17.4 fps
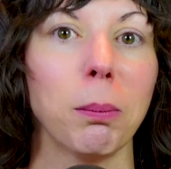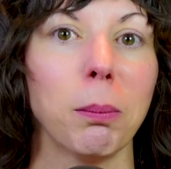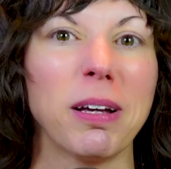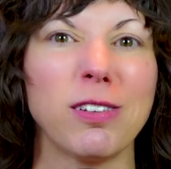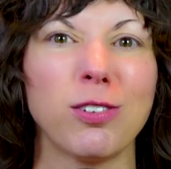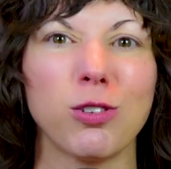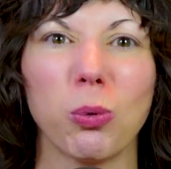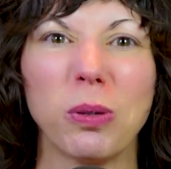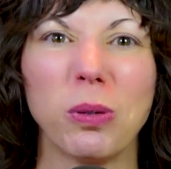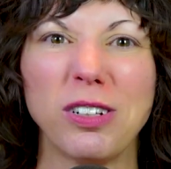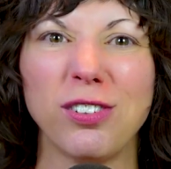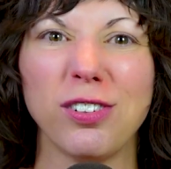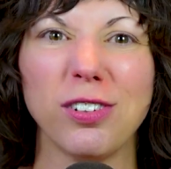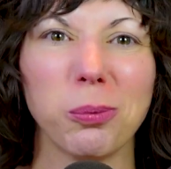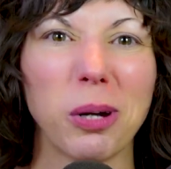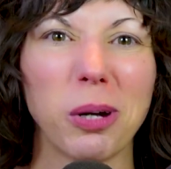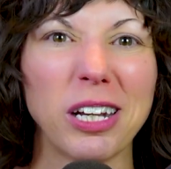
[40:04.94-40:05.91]
my
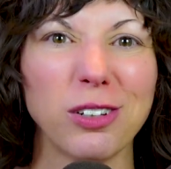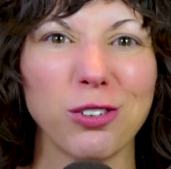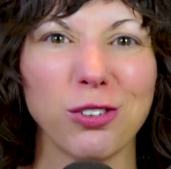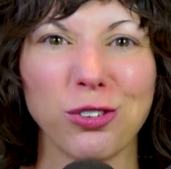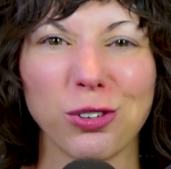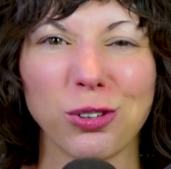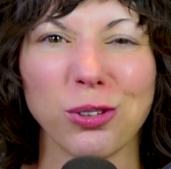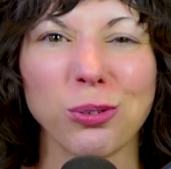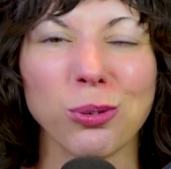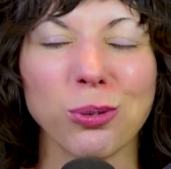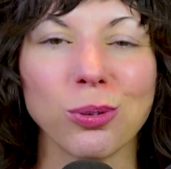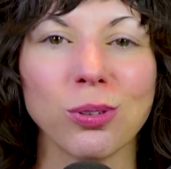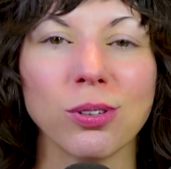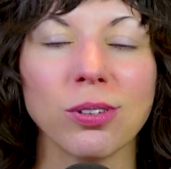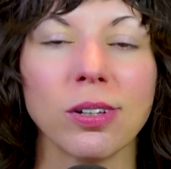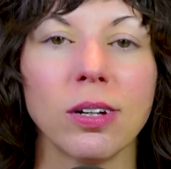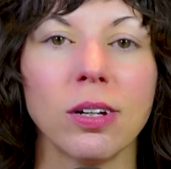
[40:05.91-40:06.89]
squishy wet
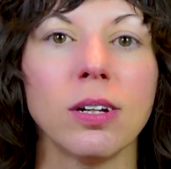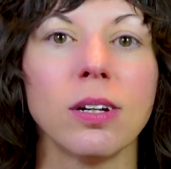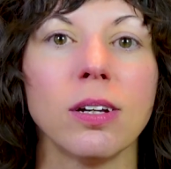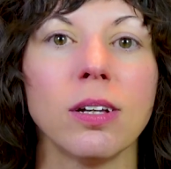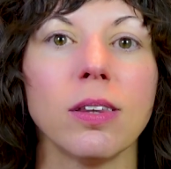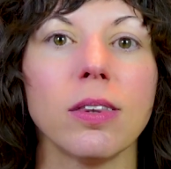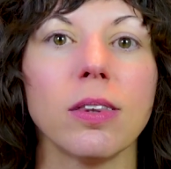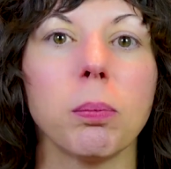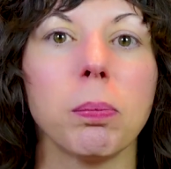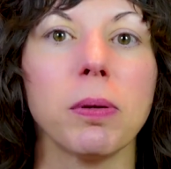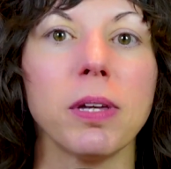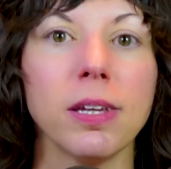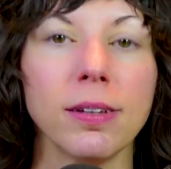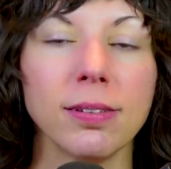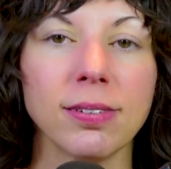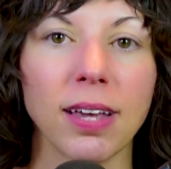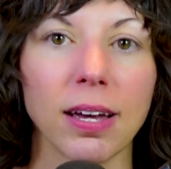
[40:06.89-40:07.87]
shoes, the
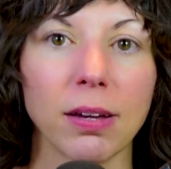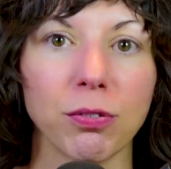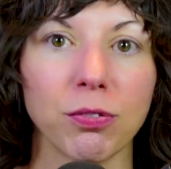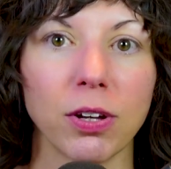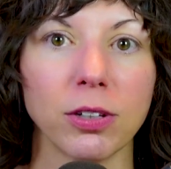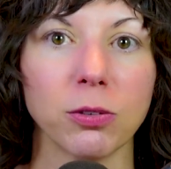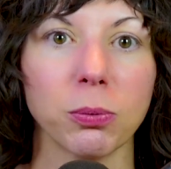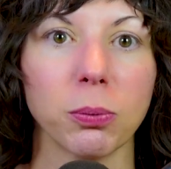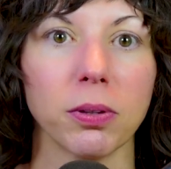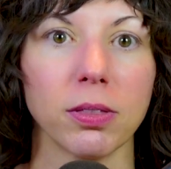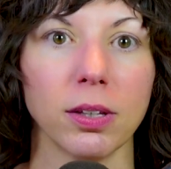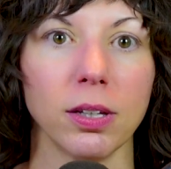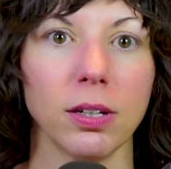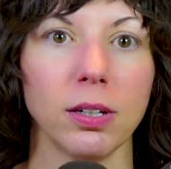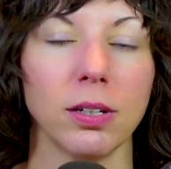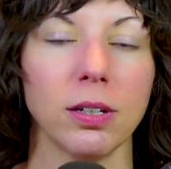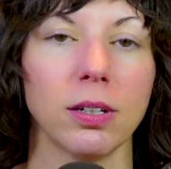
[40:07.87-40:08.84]
peace I felt
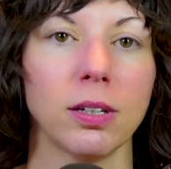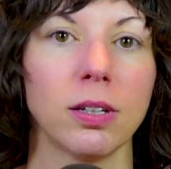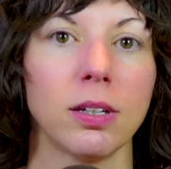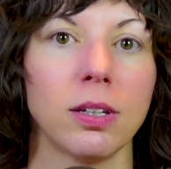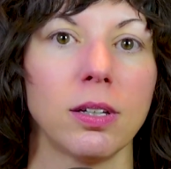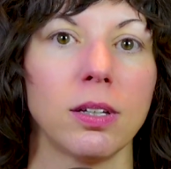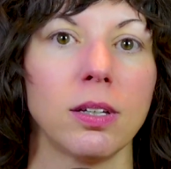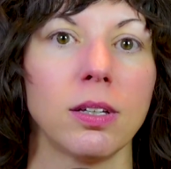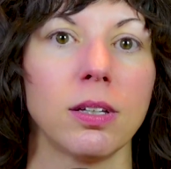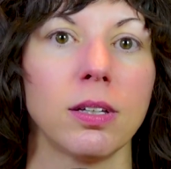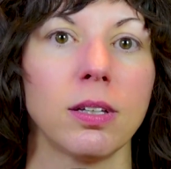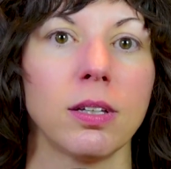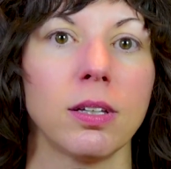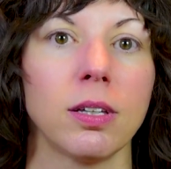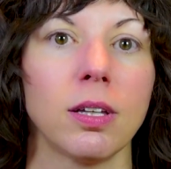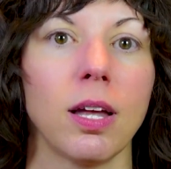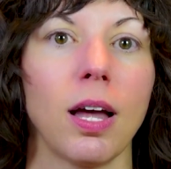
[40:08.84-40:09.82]
within.
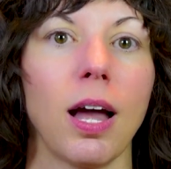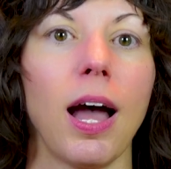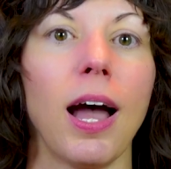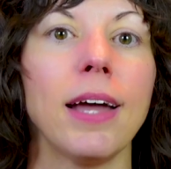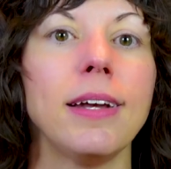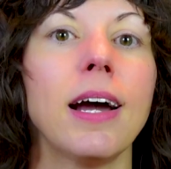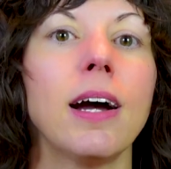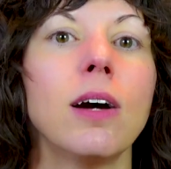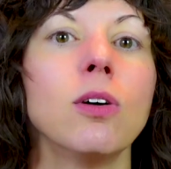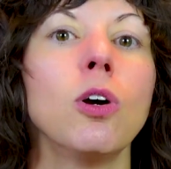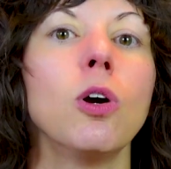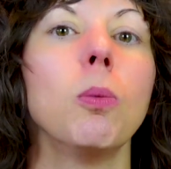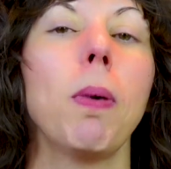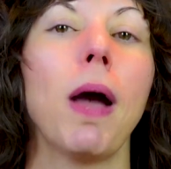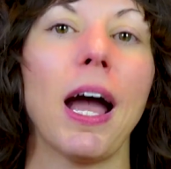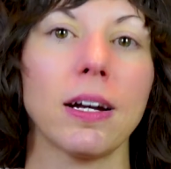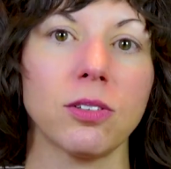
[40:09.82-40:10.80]
I now
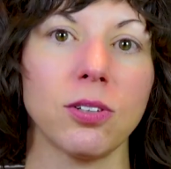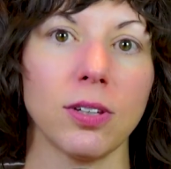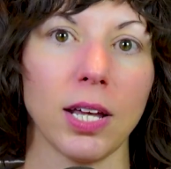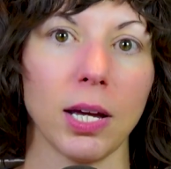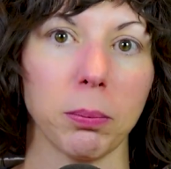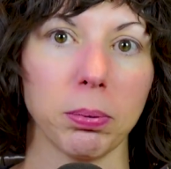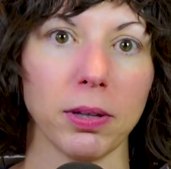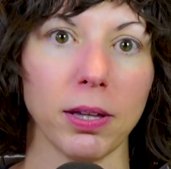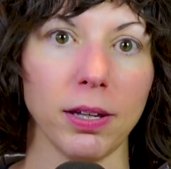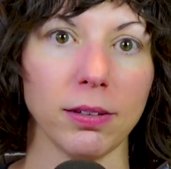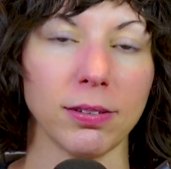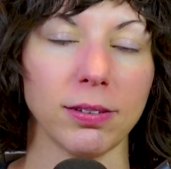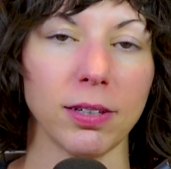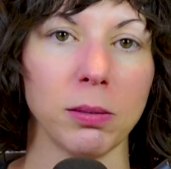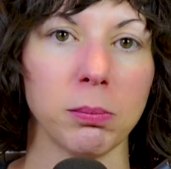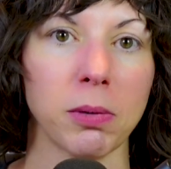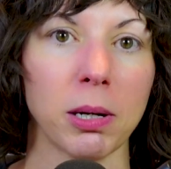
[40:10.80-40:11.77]
go back to that
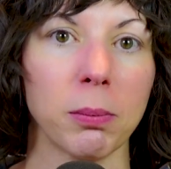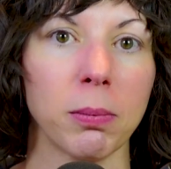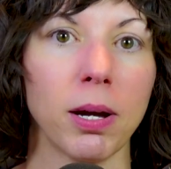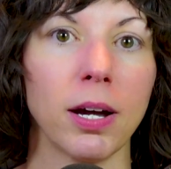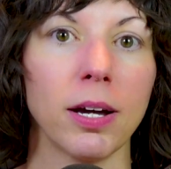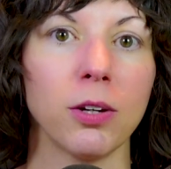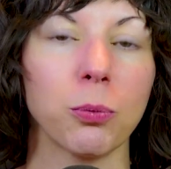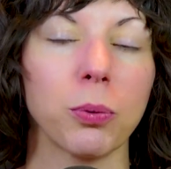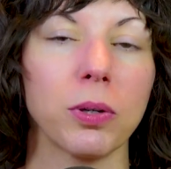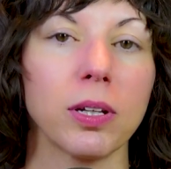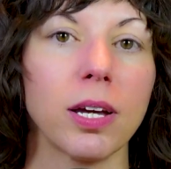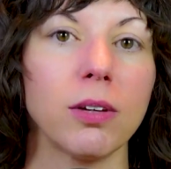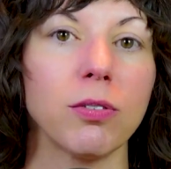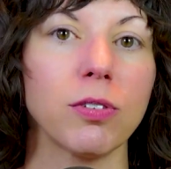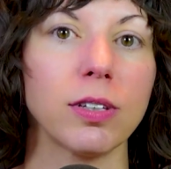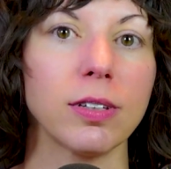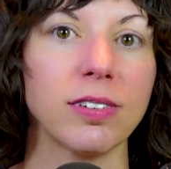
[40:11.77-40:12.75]
place in my mind when
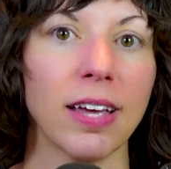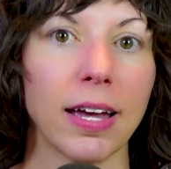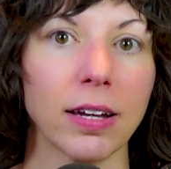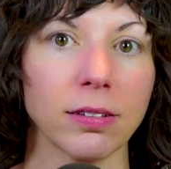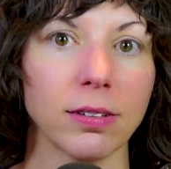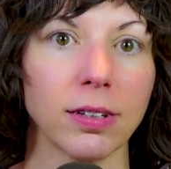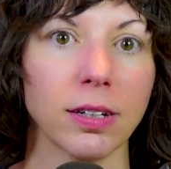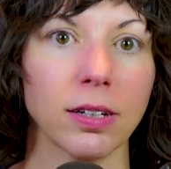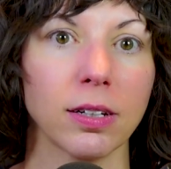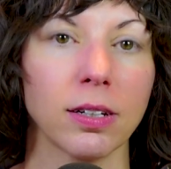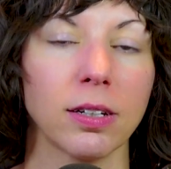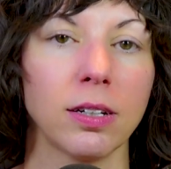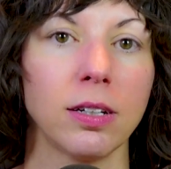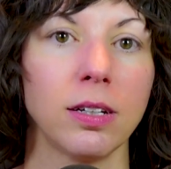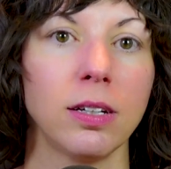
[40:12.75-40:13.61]
life gets hectic.